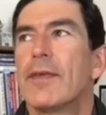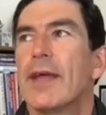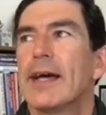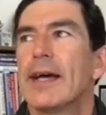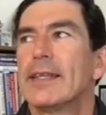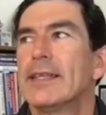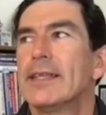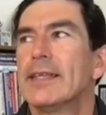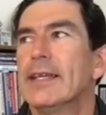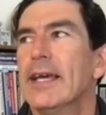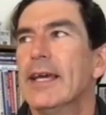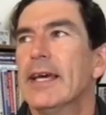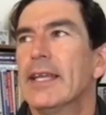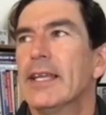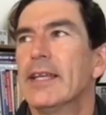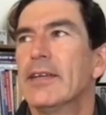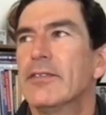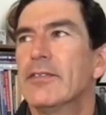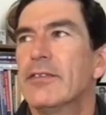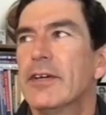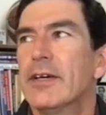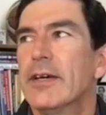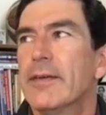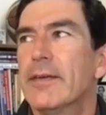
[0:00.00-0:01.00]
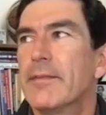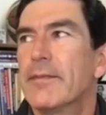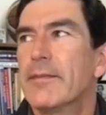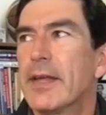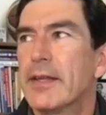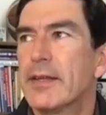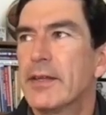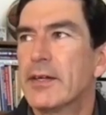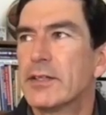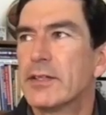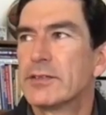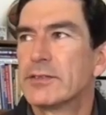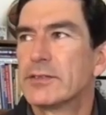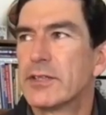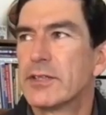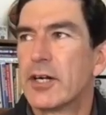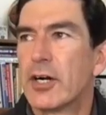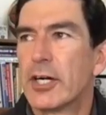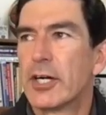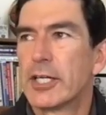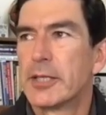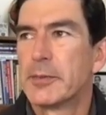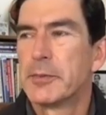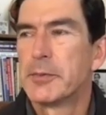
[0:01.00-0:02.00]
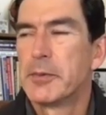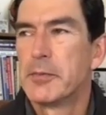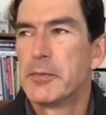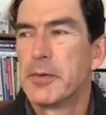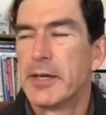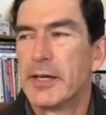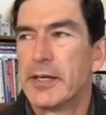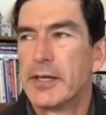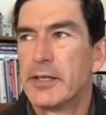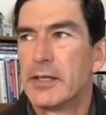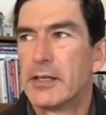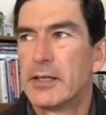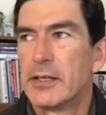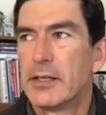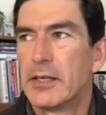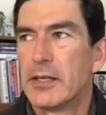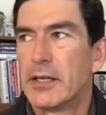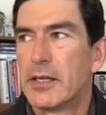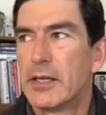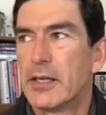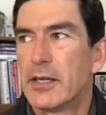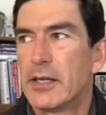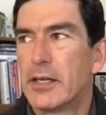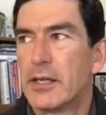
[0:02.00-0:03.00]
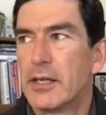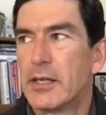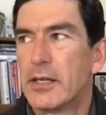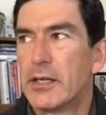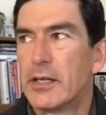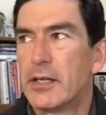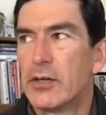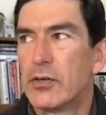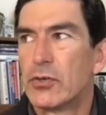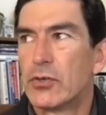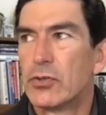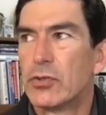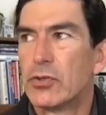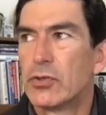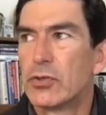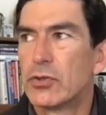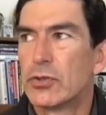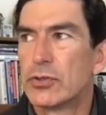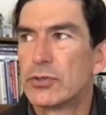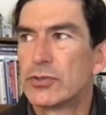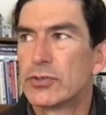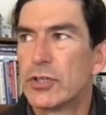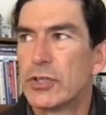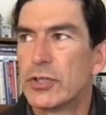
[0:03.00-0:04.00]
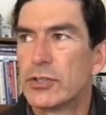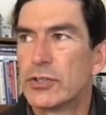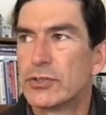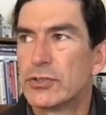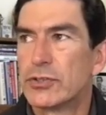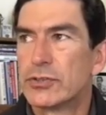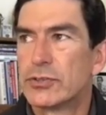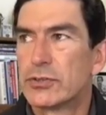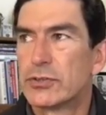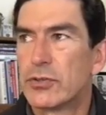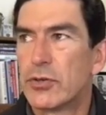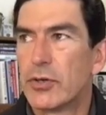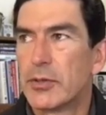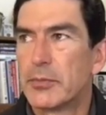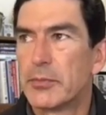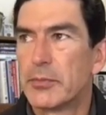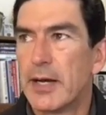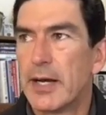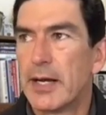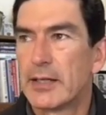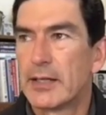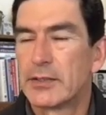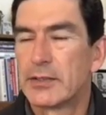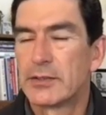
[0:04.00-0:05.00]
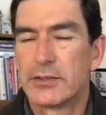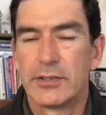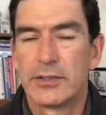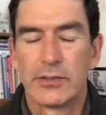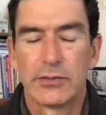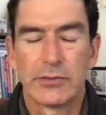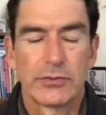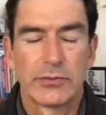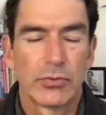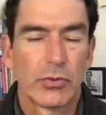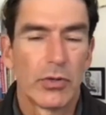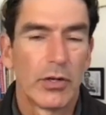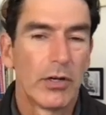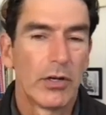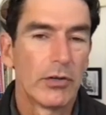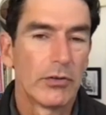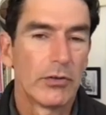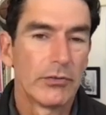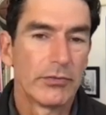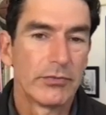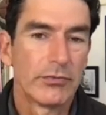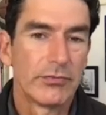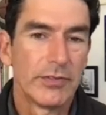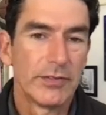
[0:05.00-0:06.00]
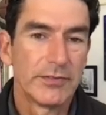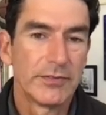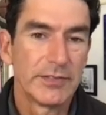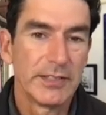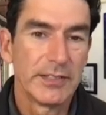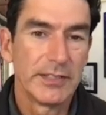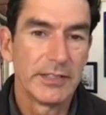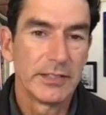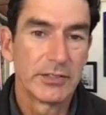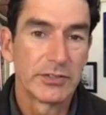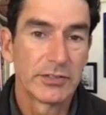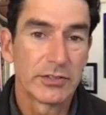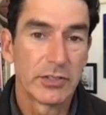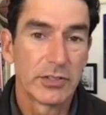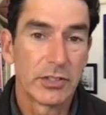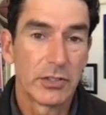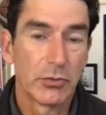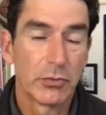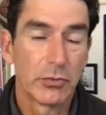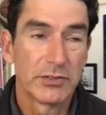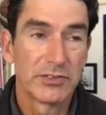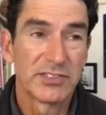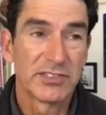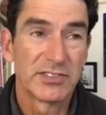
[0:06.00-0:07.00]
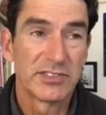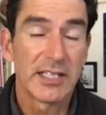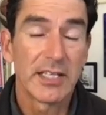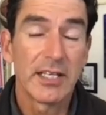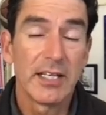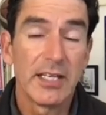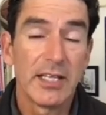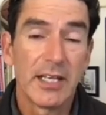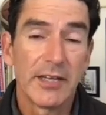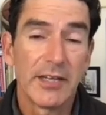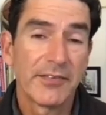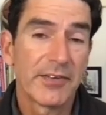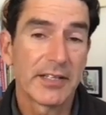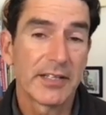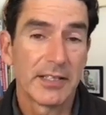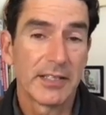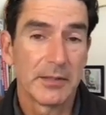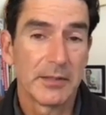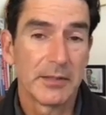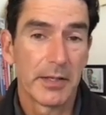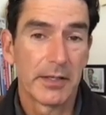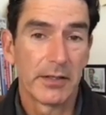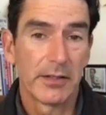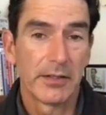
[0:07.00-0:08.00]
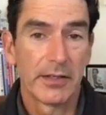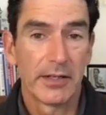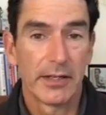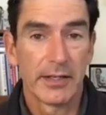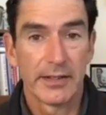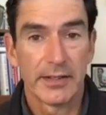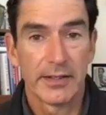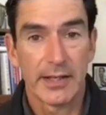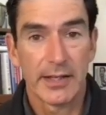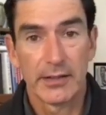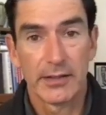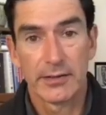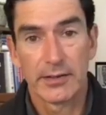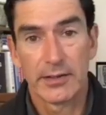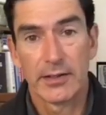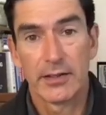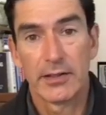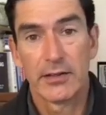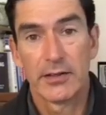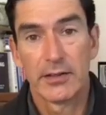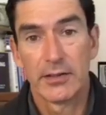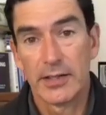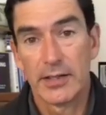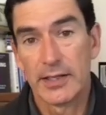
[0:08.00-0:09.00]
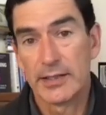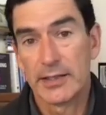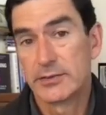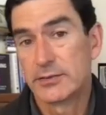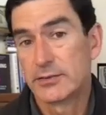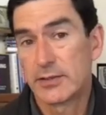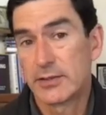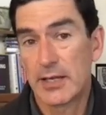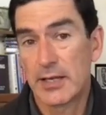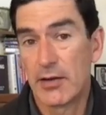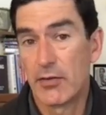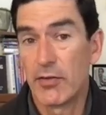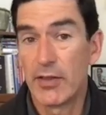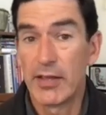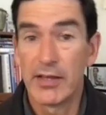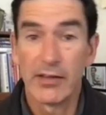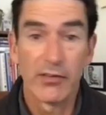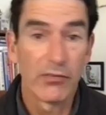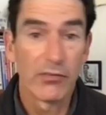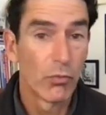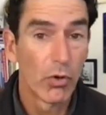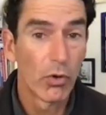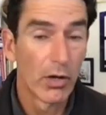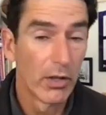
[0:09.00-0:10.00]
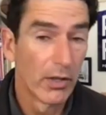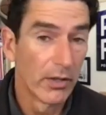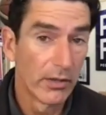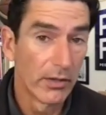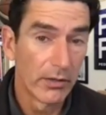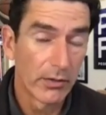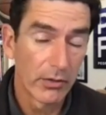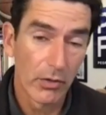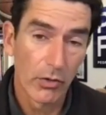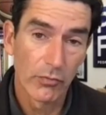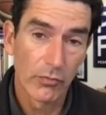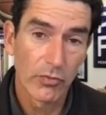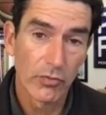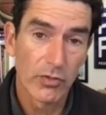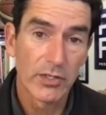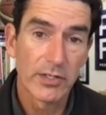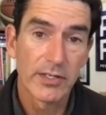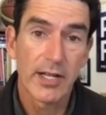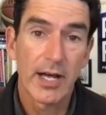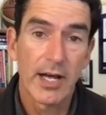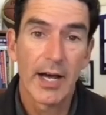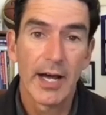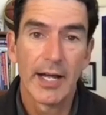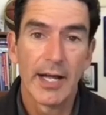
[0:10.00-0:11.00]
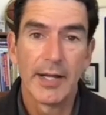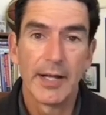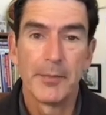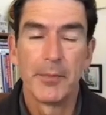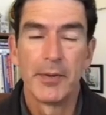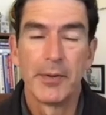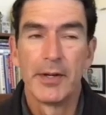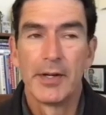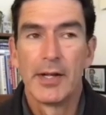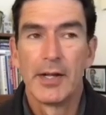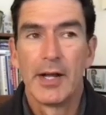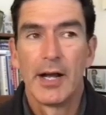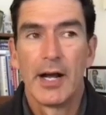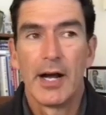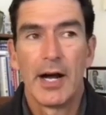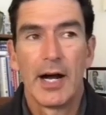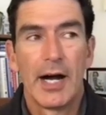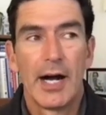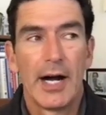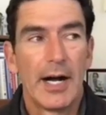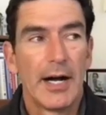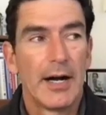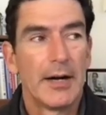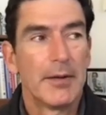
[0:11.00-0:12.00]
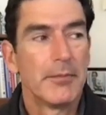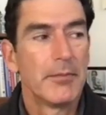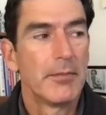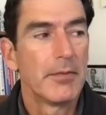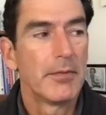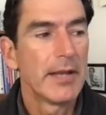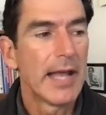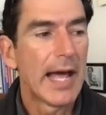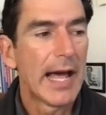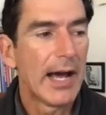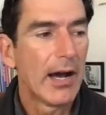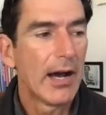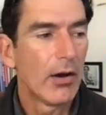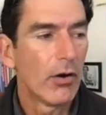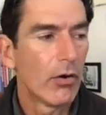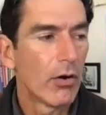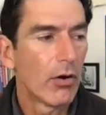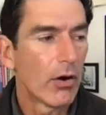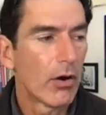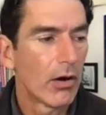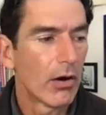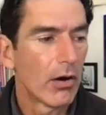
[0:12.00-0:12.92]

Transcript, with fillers: at the end of it, and there's an argument made you know, Google search going back, you know, 12, 15 years ago was significantly better than anything out there. And that's how they won over time. Um, now,